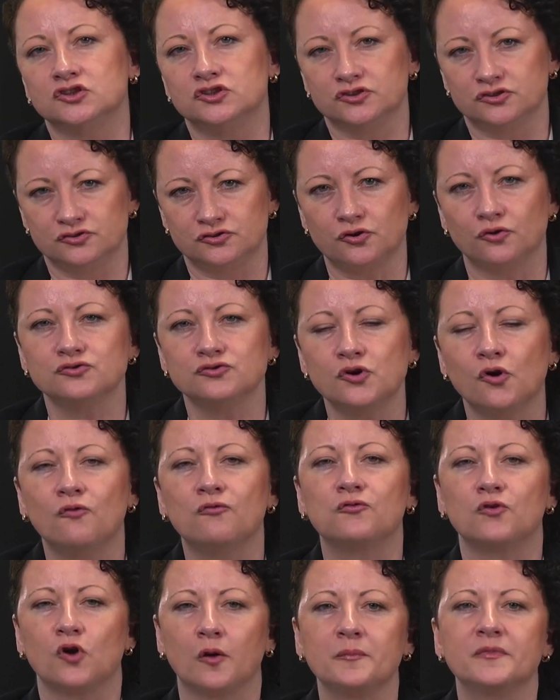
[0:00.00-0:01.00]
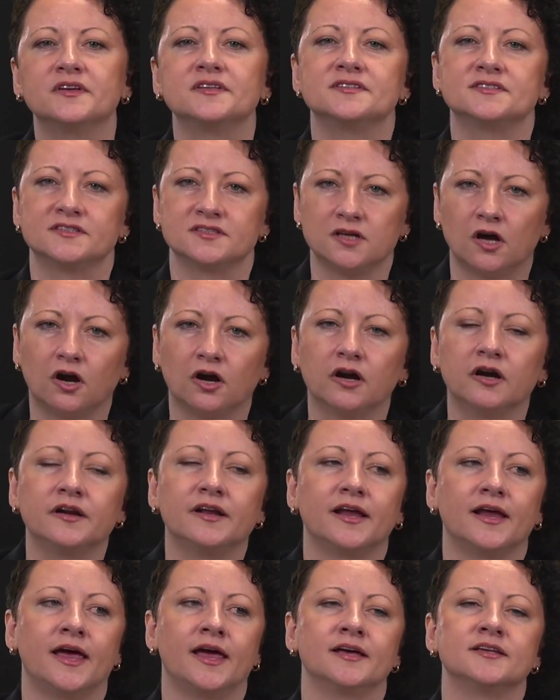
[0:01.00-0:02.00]
don't know from the start
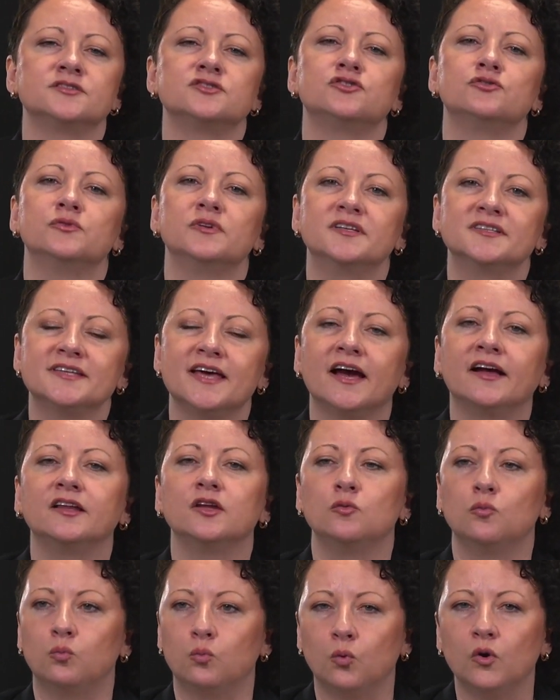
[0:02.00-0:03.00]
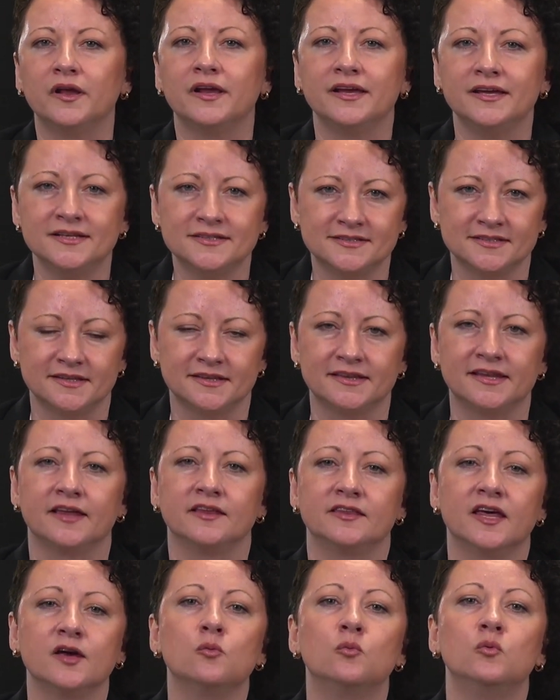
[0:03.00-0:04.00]
as to exactly what is it that
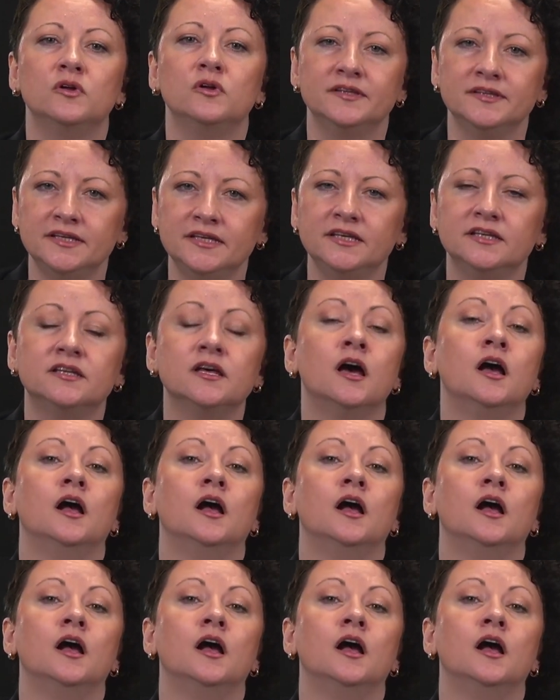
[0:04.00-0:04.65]
they will need